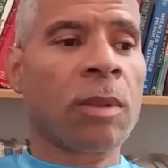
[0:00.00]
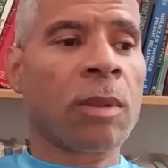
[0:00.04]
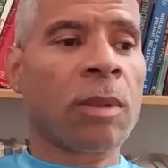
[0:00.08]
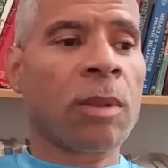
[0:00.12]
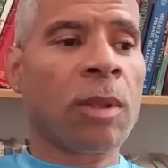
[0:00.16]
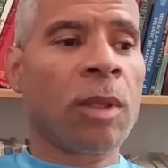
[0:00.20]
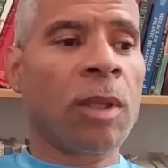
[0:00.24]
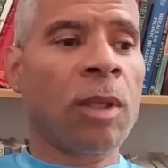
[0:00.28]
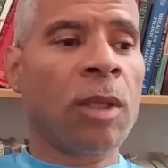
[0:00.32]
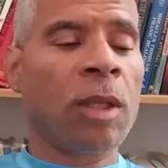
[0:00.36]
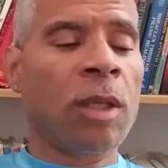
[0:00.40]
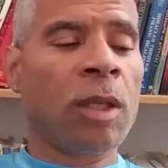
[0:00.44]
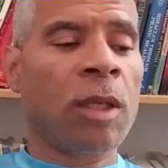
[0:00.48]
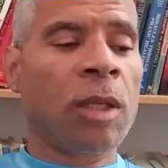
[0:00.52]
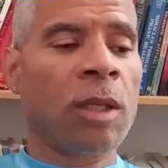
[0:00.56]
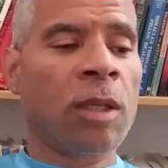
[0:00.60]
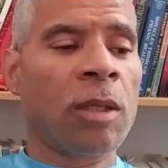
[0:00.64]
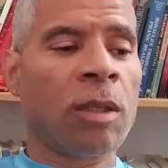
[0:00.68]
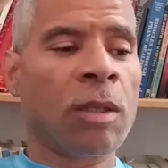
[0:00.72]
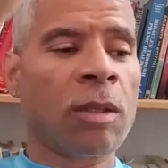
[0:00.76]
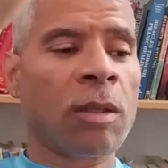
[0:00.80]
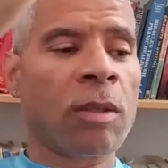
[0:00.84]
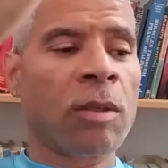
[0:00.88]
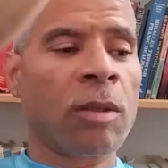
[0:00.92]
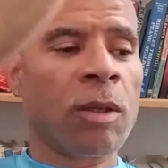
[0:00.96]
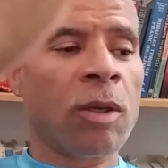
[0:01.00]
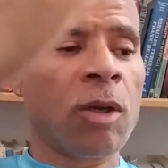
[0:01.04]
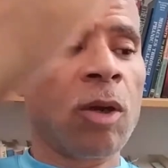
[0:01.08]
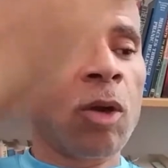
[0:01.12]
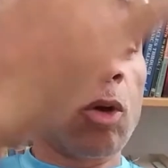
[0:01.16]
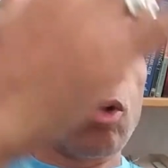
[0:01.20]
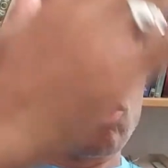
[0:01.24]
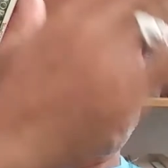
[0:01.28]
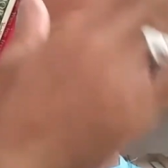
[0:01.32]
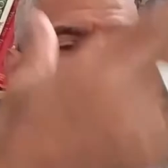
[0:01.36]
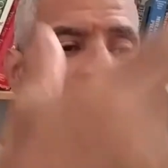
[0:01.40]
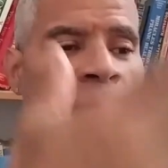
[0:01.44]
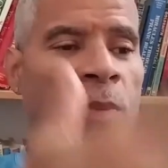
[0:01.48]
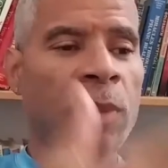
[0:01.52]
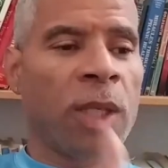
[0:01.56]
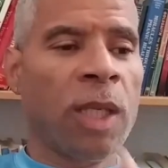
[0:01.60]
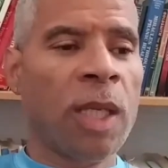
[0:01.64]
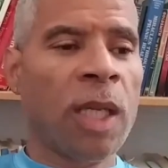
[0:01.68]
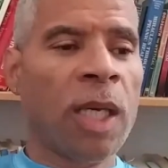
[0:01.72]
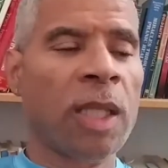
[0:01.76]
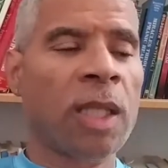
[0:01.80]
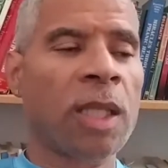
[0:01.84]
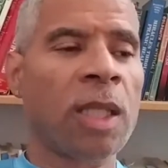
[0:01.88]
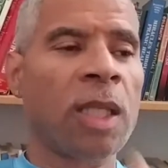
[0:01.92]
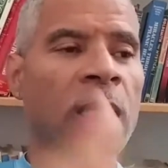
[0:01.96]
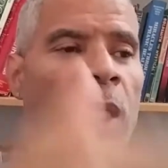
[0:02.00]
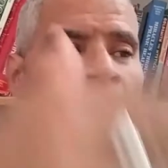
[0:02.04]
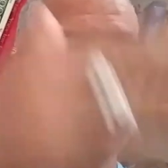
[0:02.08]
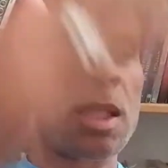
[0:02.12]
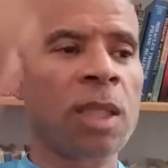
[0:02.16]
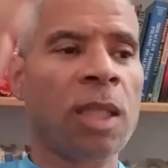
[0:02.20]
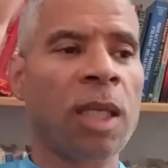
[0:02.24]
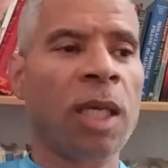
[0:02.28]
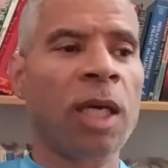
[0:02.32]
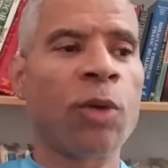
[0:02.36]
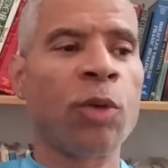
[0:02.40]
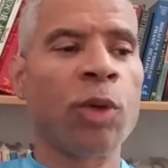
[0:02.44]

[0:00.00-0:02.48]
and then go to midnight the next day.